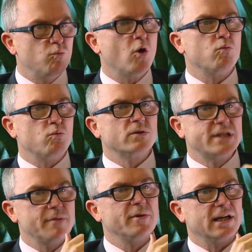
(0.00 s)
won't
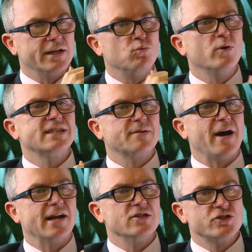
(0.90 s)
typically risk
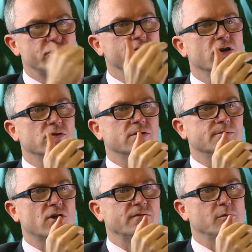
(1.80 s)
manage to those
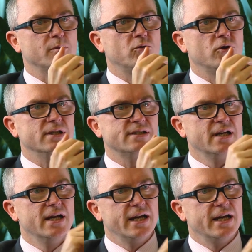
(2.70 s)
observable points.